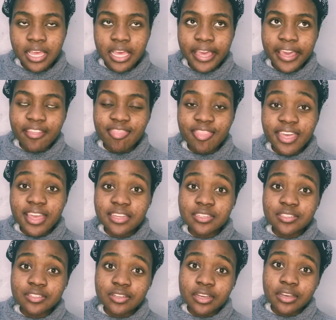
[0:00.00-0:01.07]
and that
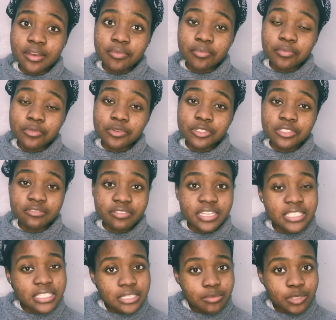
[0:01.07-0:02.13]

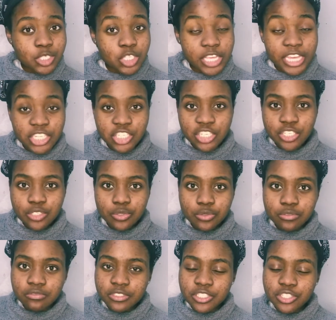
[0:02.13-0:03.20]
motivated me to actually do a
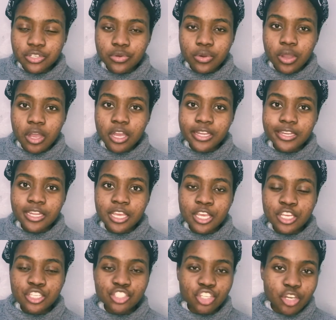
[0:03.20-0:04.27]
video on
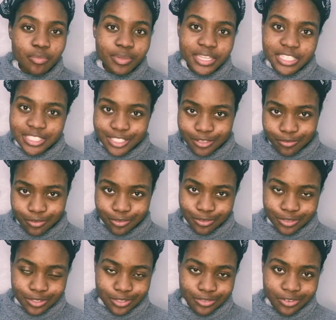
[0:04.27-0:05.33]
job
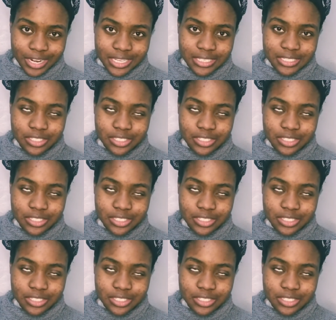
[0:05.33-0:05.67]
interviews, right?